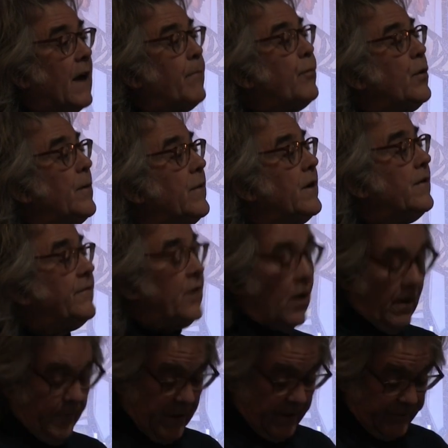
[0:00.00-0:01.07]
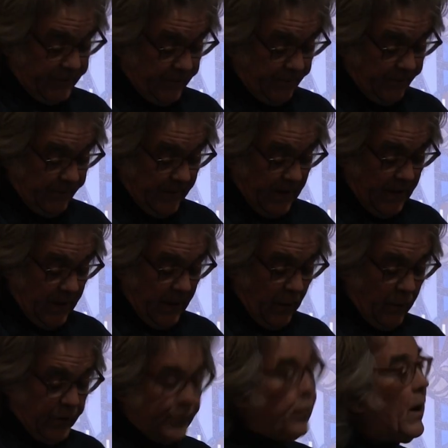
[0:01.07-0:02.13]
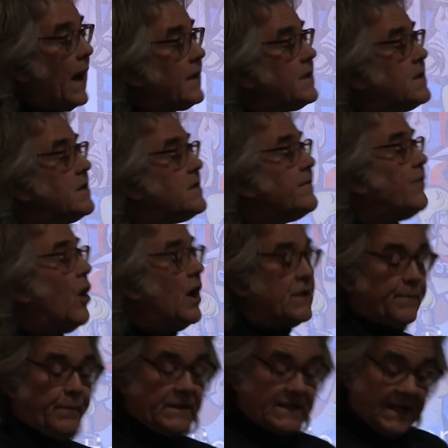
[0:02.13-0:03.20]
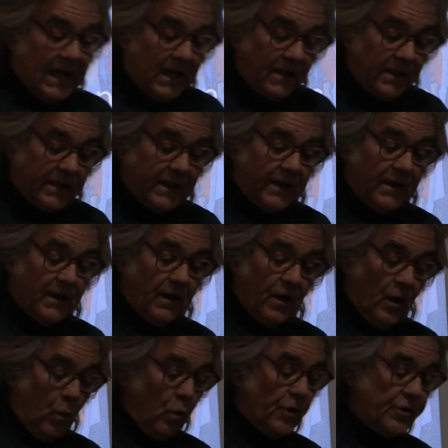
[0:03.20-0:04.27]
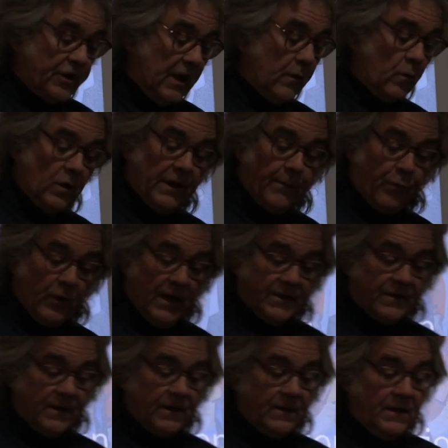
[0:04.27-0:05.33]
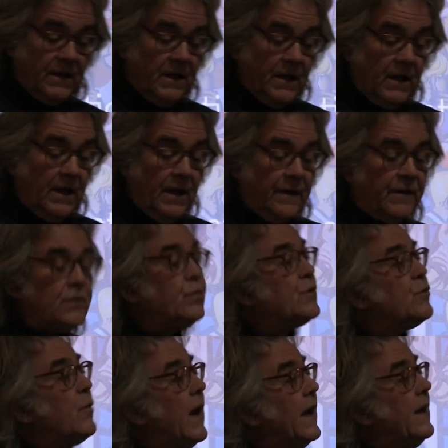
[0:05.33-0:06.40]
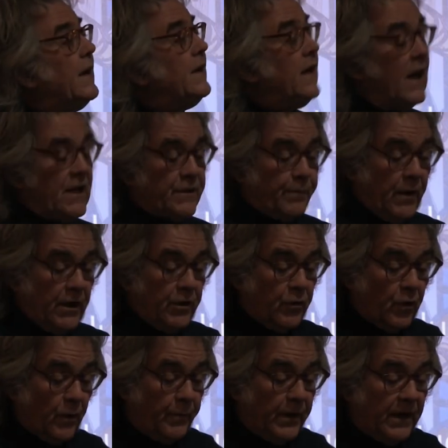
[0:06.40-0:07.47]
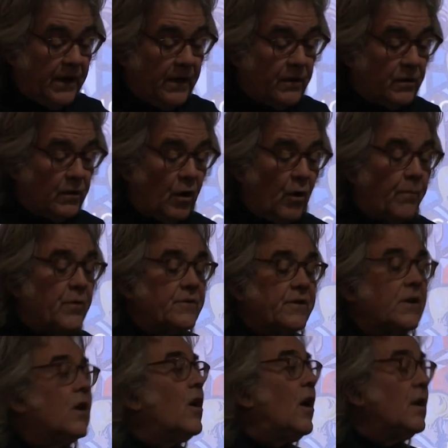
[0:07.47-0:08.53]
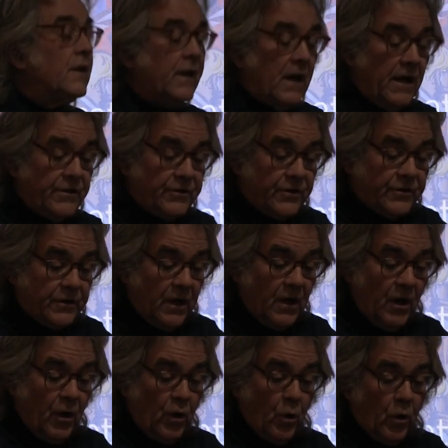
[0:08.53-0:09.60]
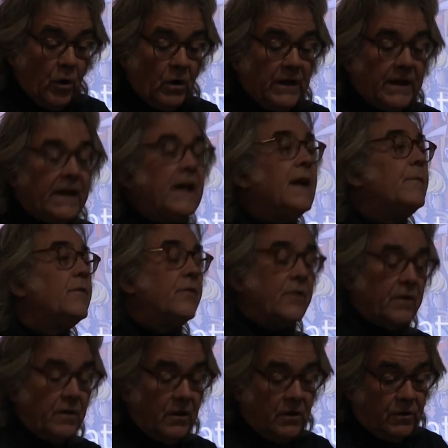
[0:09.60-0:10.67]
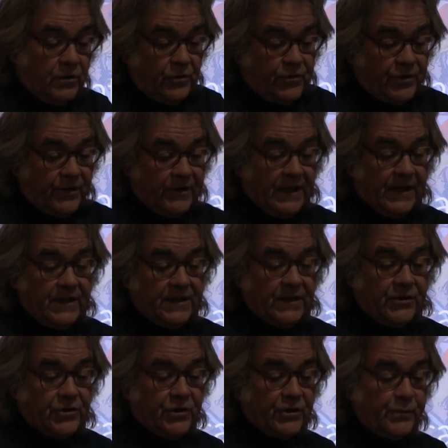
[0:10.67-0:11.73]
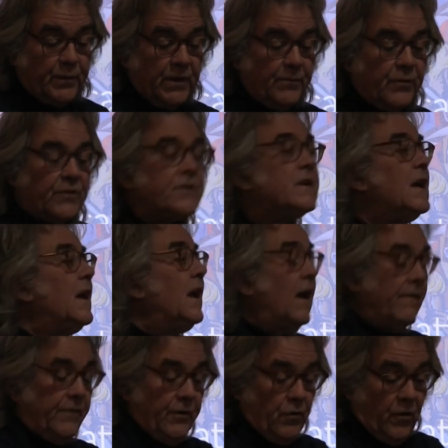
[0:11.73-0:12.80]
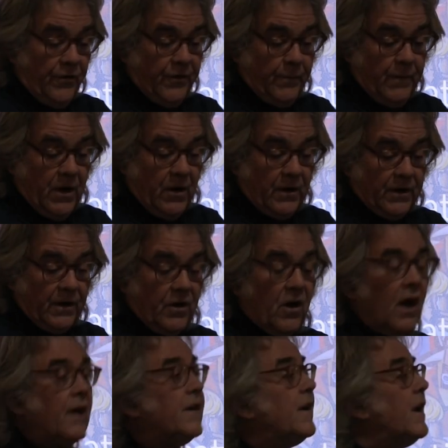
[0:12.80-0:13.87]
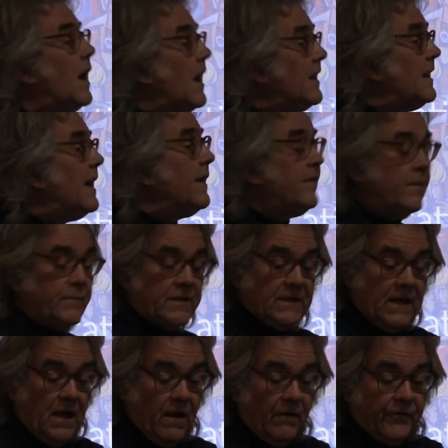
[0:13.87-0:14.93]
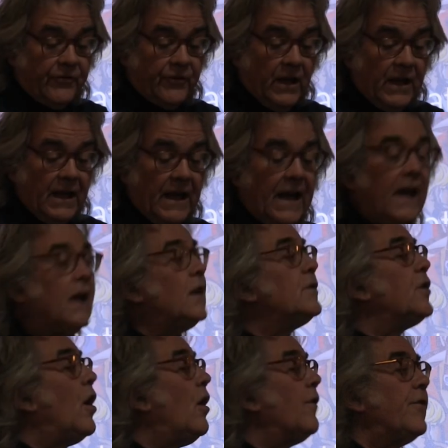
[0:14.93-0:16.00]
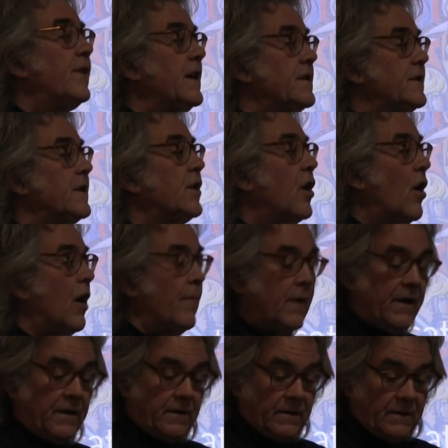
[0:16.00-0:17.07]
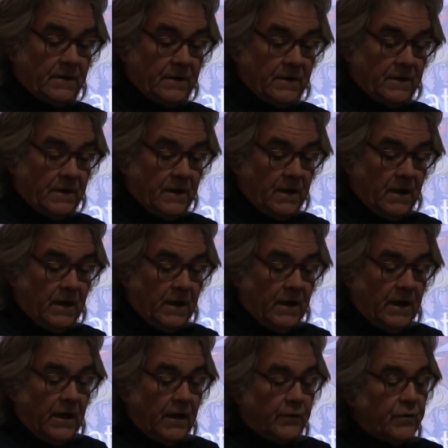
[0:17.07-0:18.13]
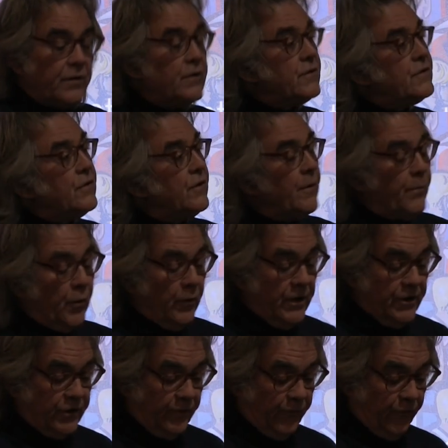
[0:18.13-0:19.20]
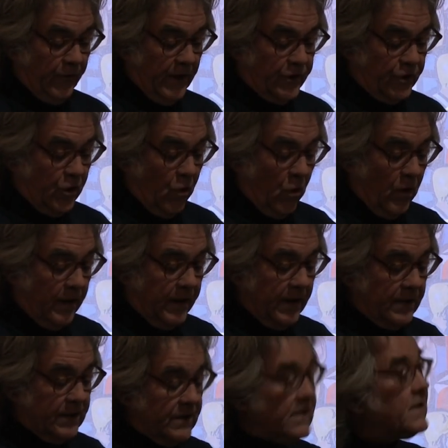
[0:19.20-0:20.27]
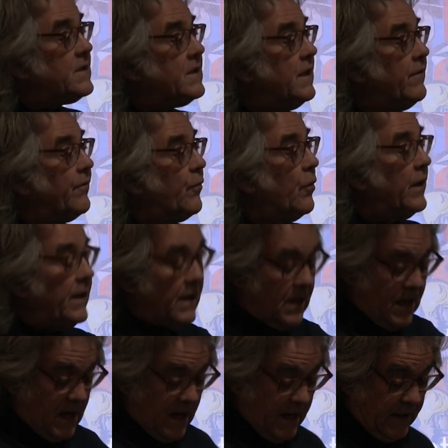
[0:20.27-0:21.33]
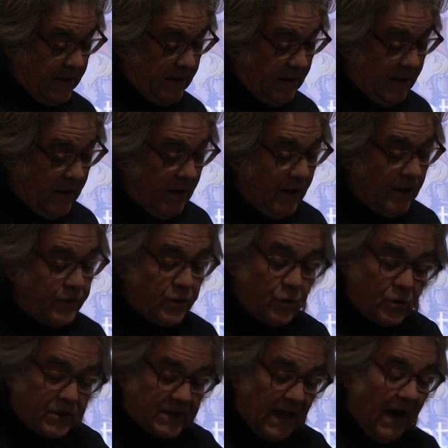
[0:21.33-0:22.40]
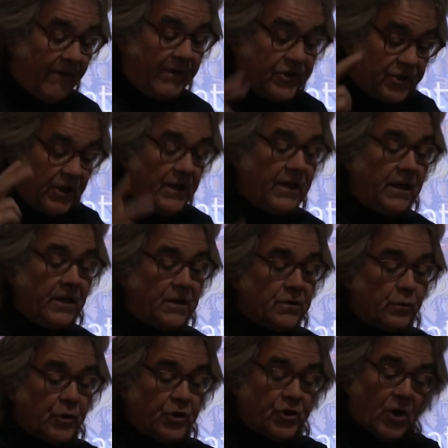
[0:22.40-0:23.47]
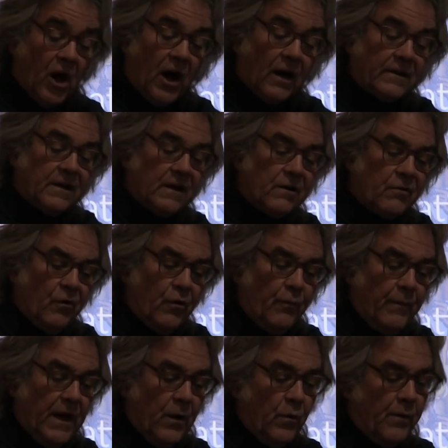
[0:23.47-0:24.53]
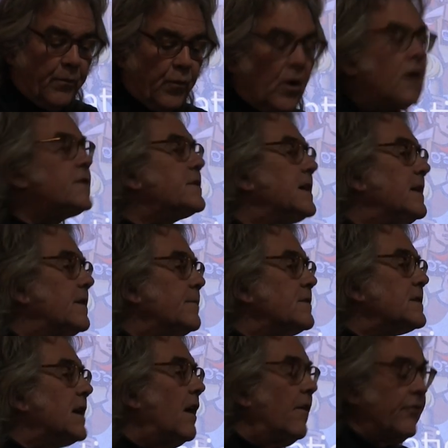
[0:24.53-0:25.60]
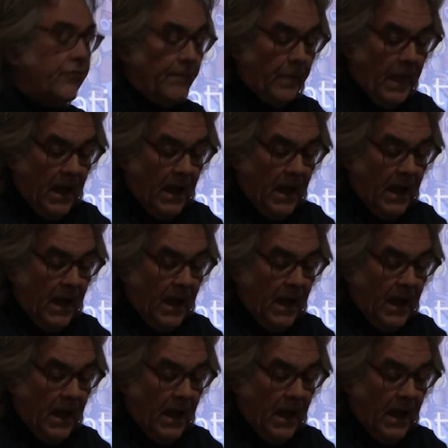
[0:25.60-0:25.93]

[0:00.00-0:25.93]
a primitive communism, in which practices of hospitality were generally present. This was recognized by European interlopers and colonizers who early came to the conclusion that indigenous peoples of the North American continent, unlike themselves, held all things in common. Introduced to the Parisian French court in 1649, two savage Indians were shocked that grown men would prostrate themselves